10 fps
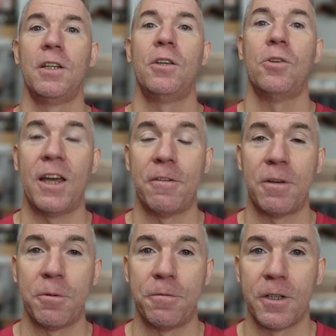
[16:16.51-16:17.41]
you have
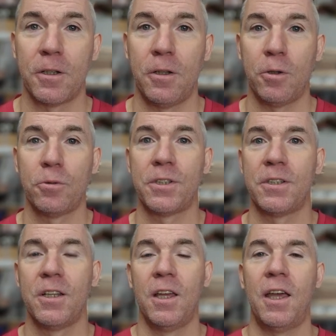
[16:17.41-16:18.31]
everything
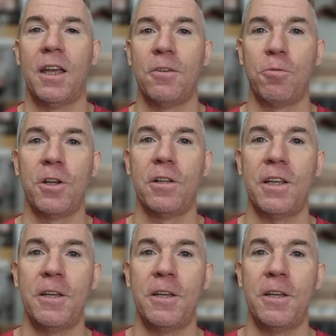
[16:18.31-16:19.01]
closed, and really,